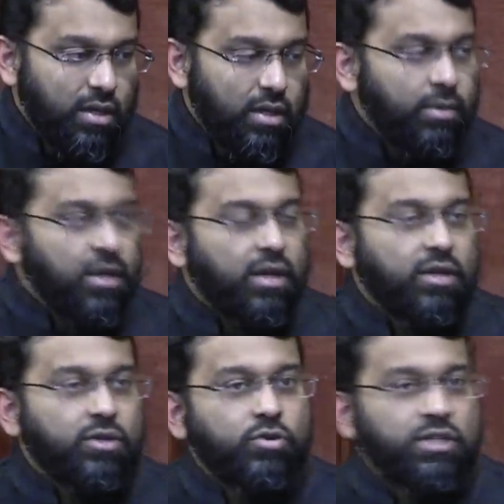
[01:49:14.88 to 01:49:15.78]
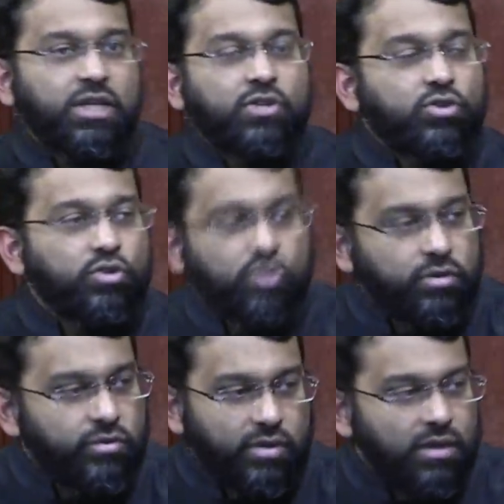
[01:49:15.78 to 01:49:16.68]
I mean, you teach your
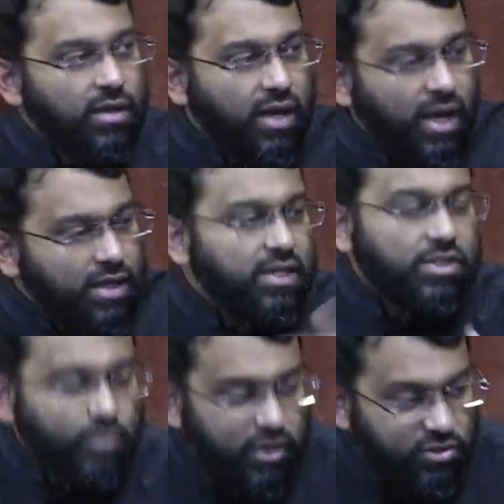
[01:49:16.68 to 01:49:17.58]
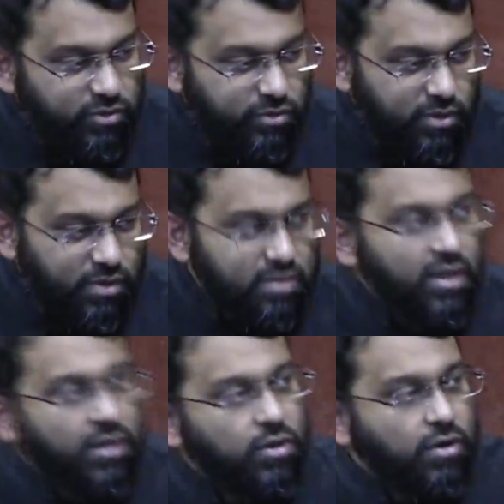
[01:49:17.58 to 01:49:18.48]
children. I teach my children this.
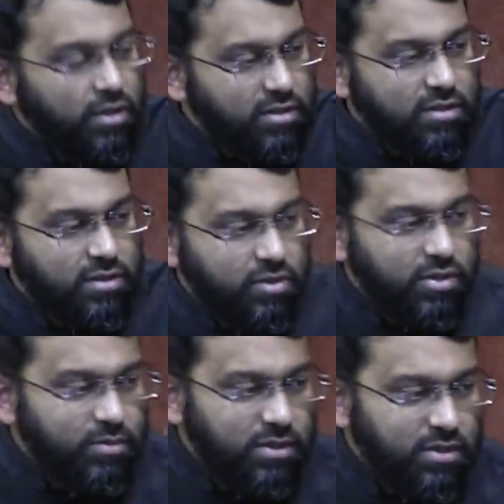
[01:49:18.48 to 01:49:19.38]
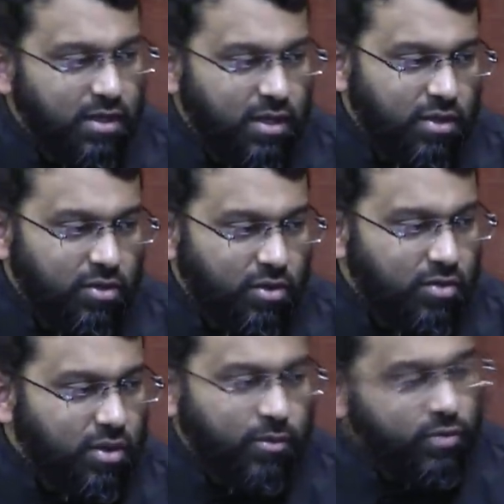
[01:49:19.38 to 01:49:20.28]
Like, look, this is Christmas. You
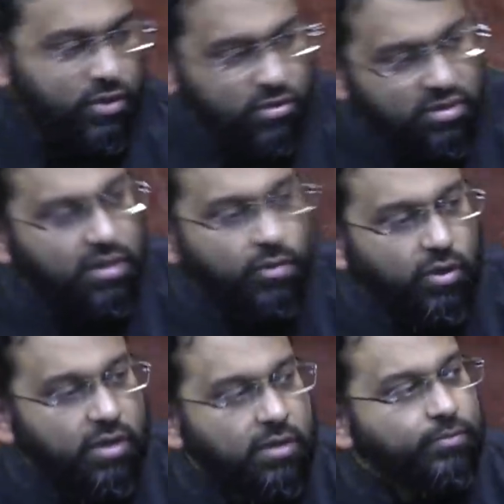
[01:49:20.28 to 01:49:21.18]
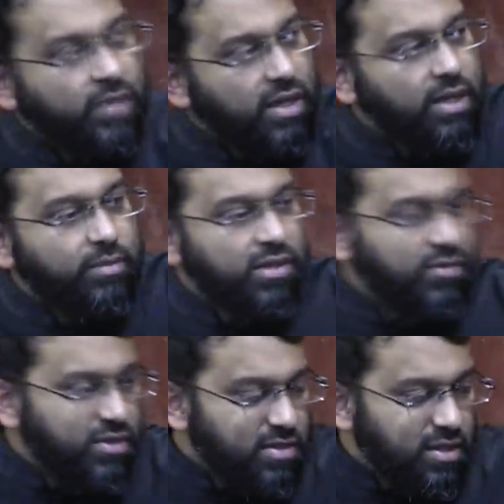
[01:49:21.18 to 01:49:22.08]
know, uh, we don't celebrate it, and they
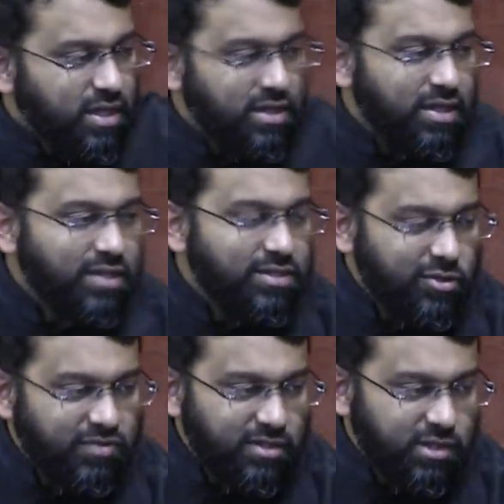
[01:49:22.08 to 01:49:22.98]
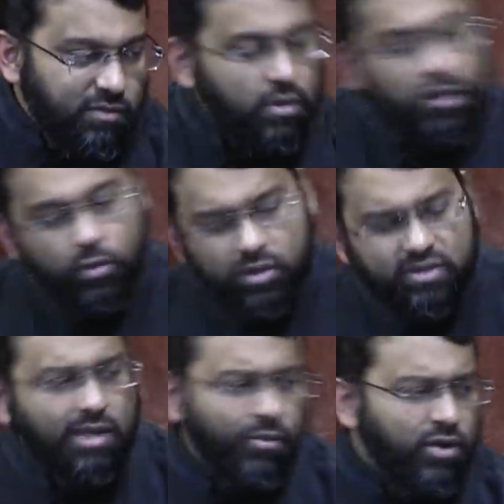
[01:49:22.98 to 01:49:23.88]
believe this and that, and that's their festival. We'll
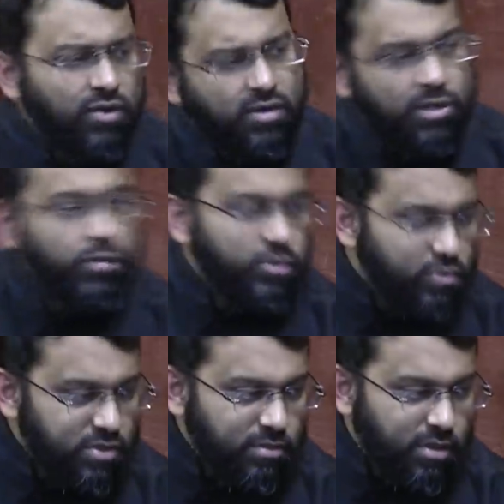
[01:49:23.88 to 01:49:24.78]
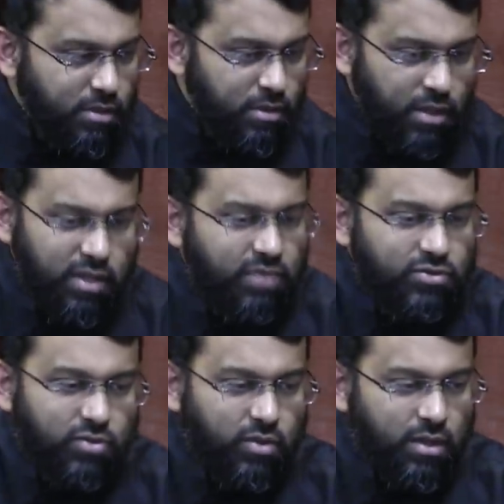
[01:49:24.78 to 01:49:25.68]
celebrate on Eid, we'll do something. End of
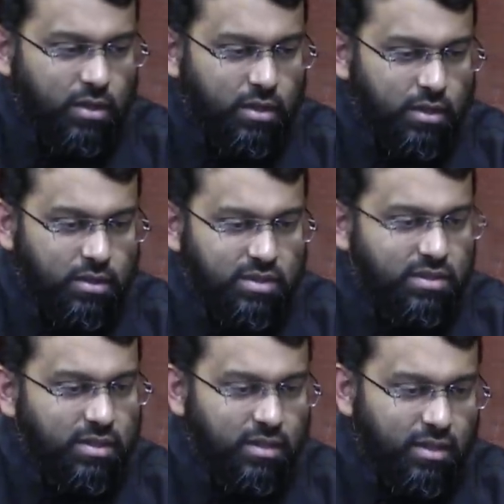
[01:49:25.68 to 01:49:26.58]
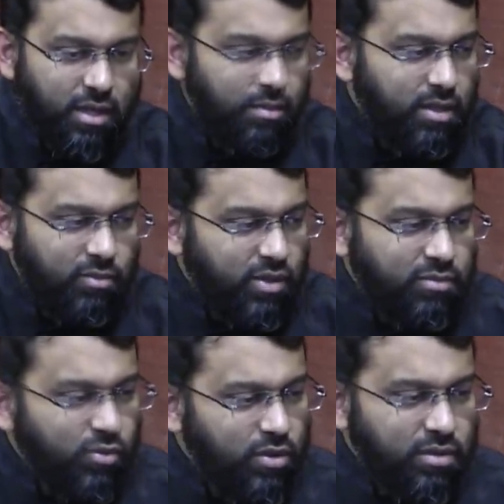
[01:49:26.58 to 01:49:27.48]
story. That's it. I mean,
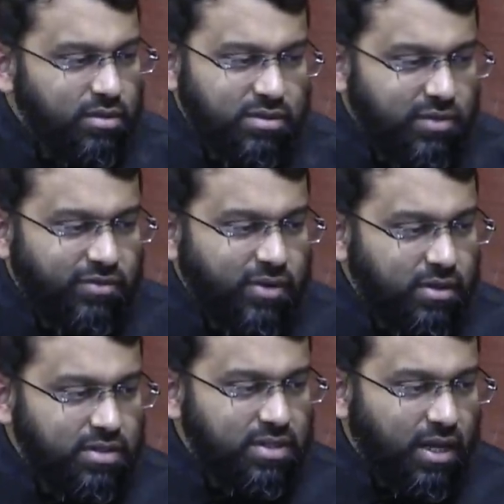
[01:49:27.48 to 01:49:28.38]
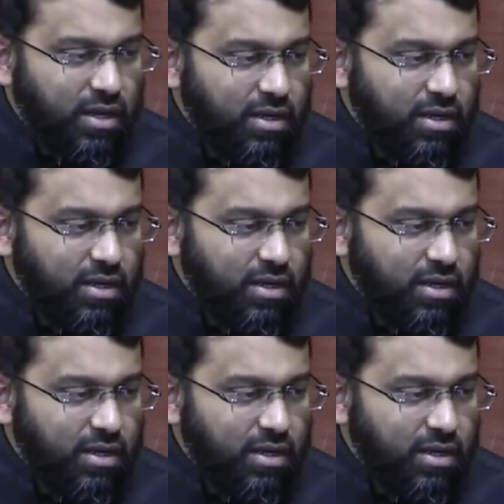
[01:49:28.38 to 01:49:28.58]
what more difficult is that?